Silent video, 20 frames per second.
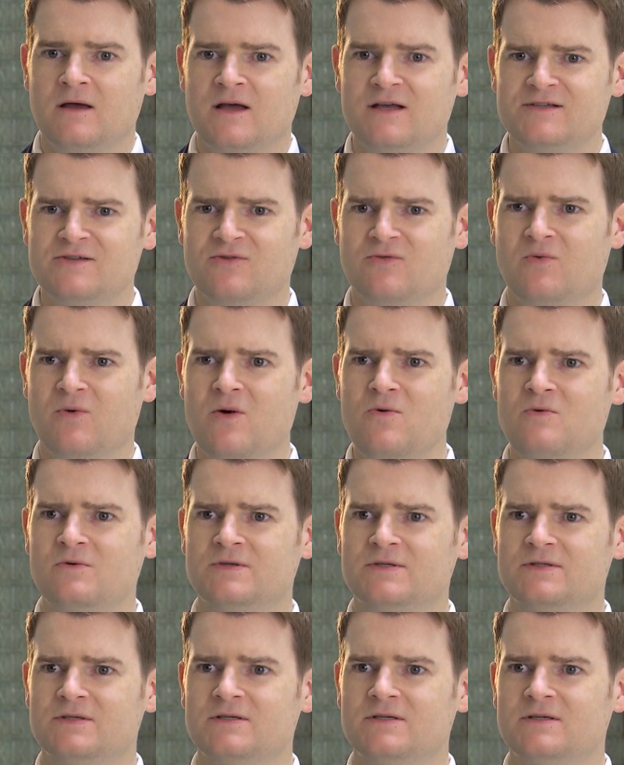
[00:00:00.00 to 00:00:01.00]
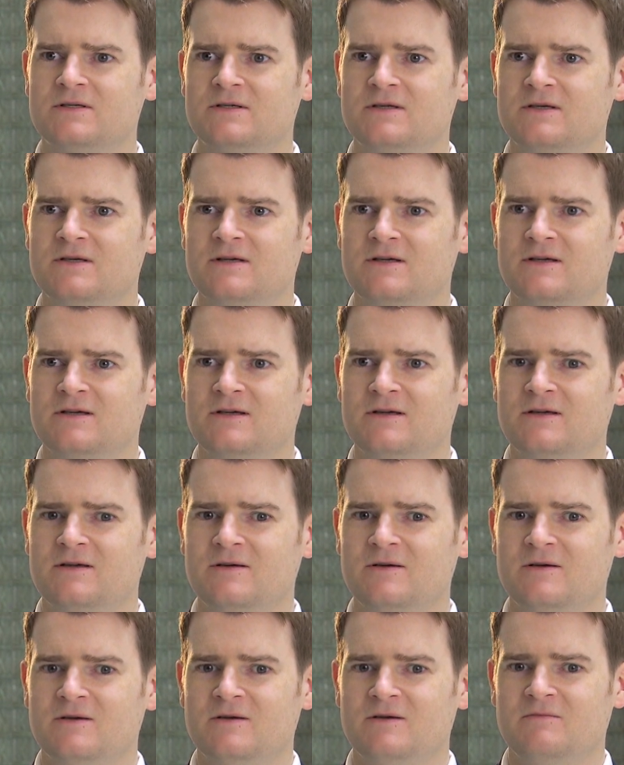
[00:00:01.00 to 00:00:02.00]
That's gross.
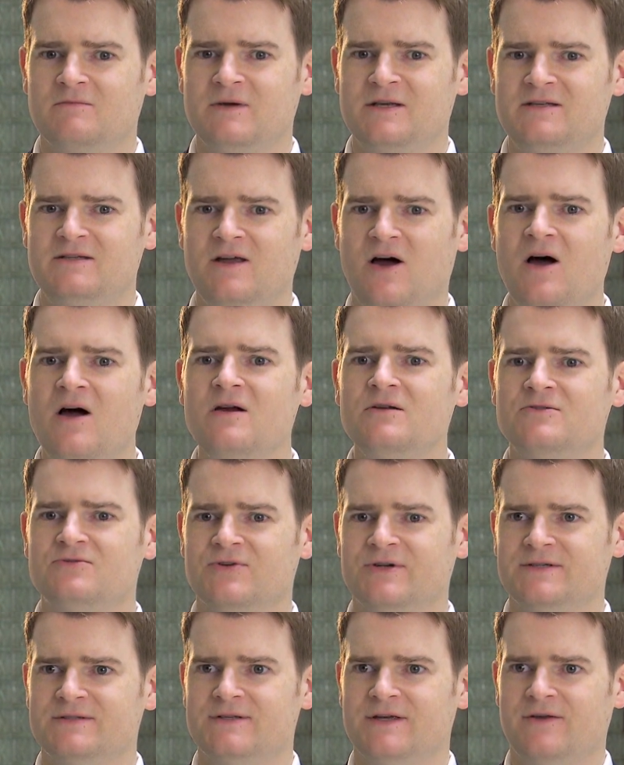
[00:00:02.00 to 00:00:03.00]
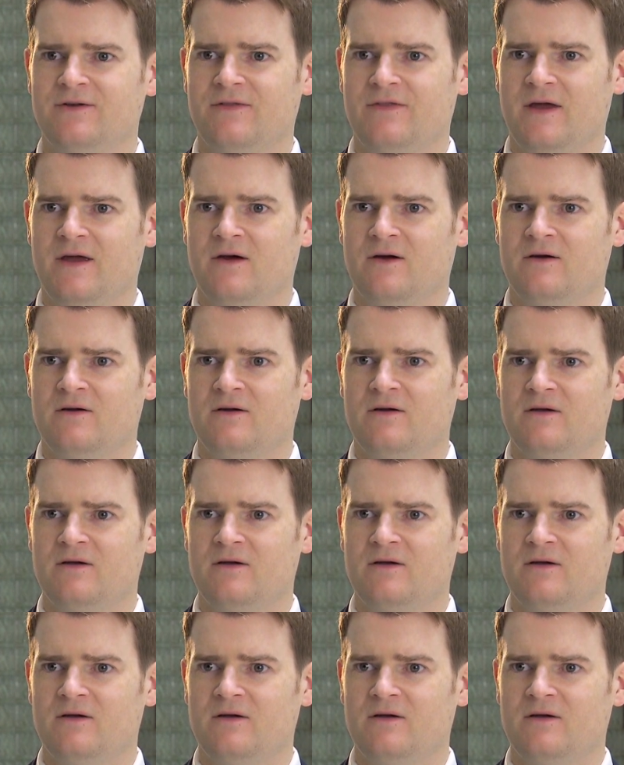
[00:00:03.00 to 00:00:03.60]
My dog drinks out of there.